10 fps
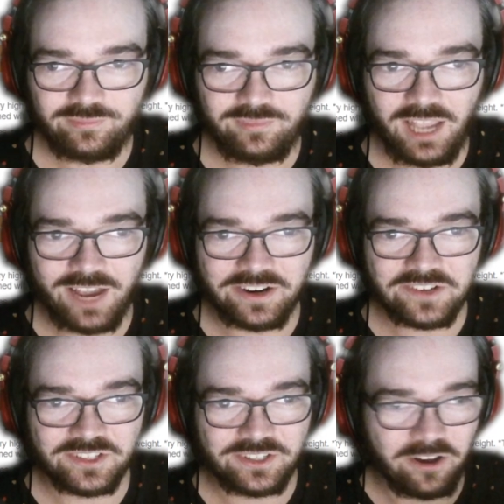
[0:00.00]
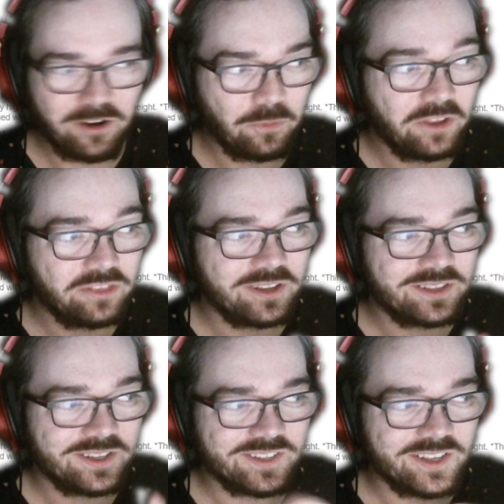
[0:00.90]
I've actually gone and played
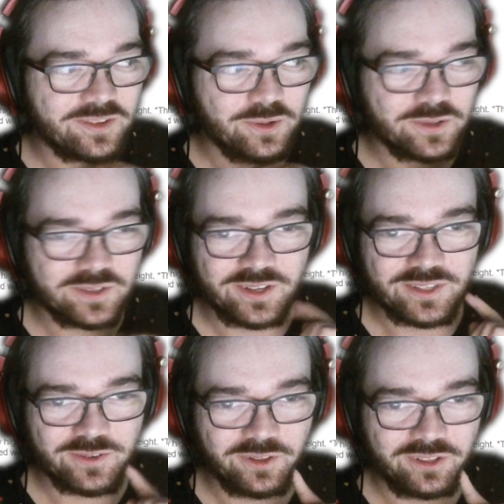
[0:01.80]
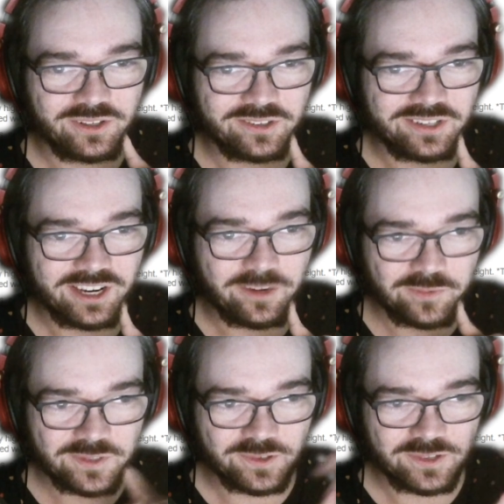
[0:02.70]
13 Sentinels. It's a really good game.
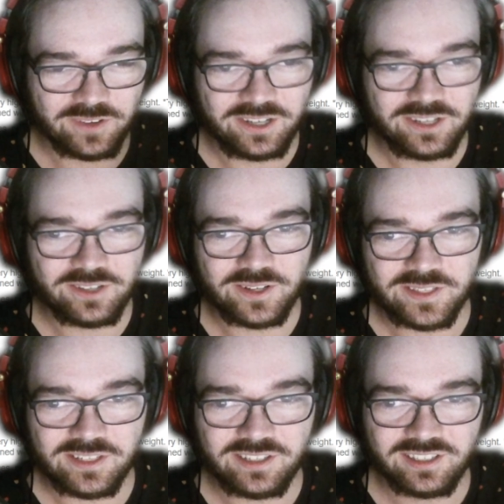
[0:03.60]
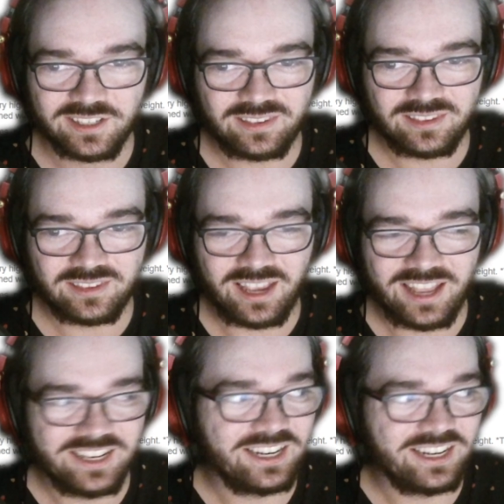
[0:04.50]
The story's very interesting.
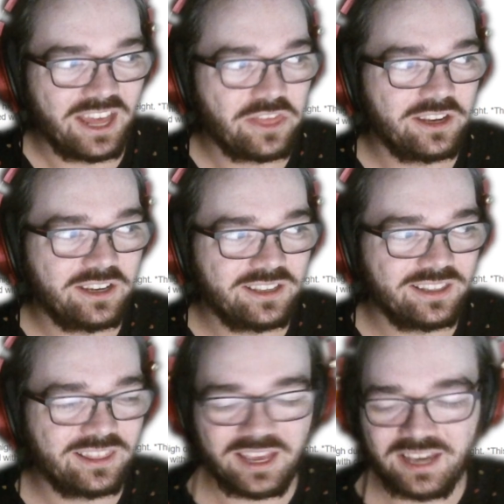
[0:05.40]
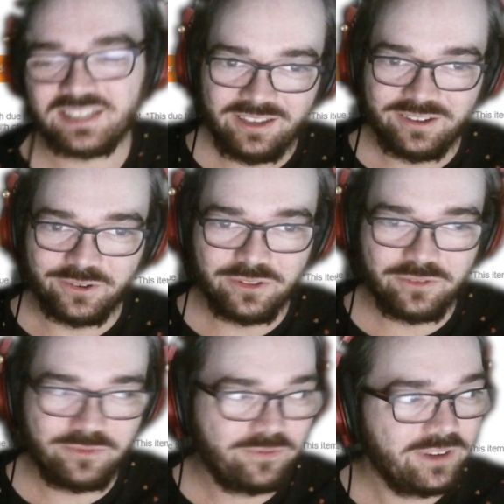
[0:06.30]
And yet I think that all the
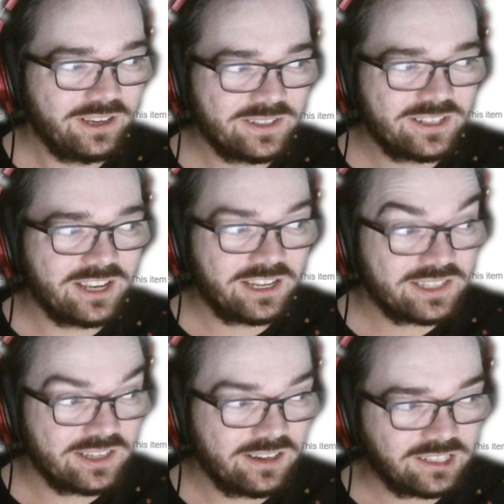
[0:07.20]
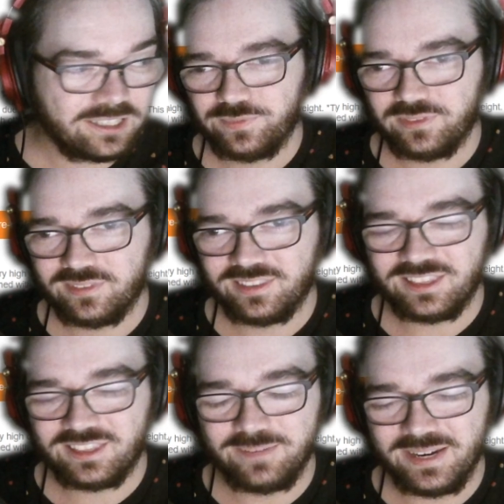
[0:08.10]
figures kind of suck.
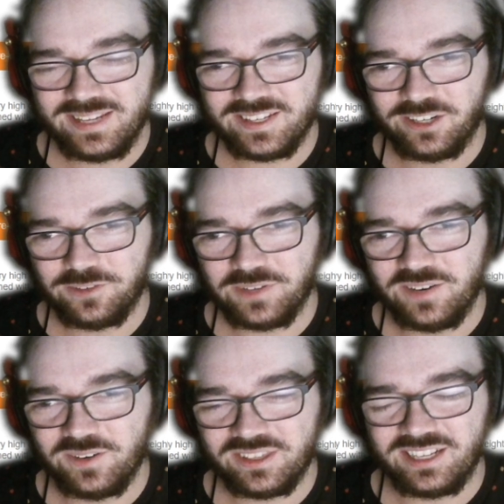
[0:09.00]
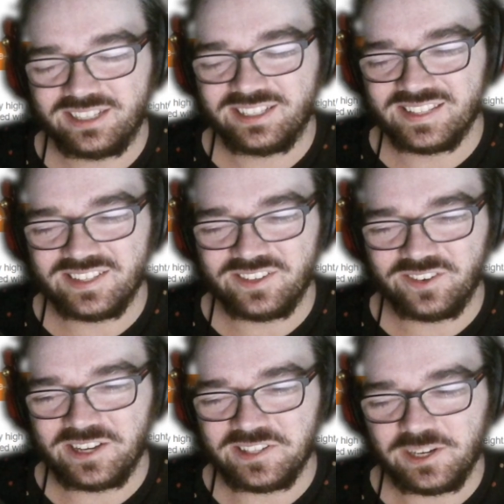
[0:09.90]
They're basing it off artwork that doesn't
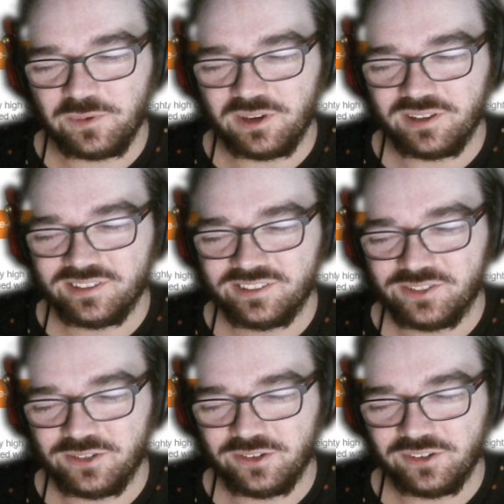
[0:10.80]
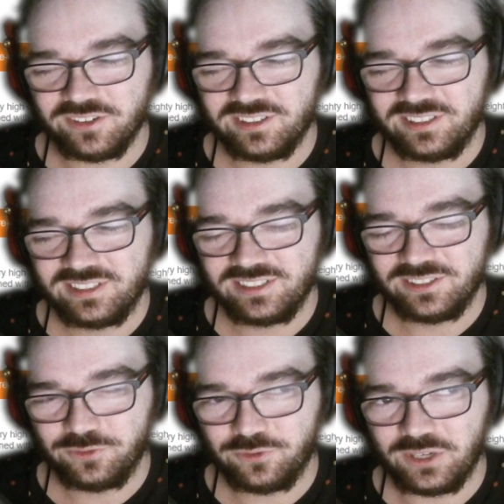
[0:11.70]
translate well to
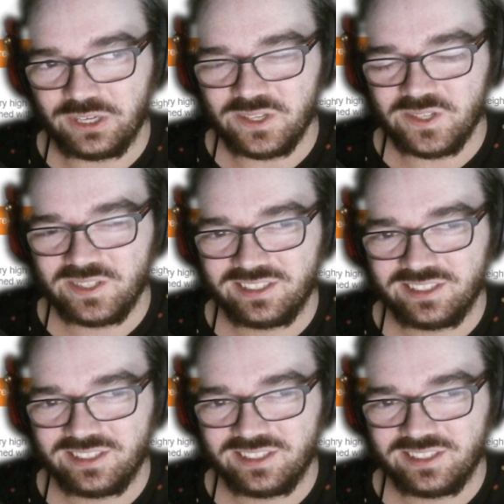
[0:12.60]
figures.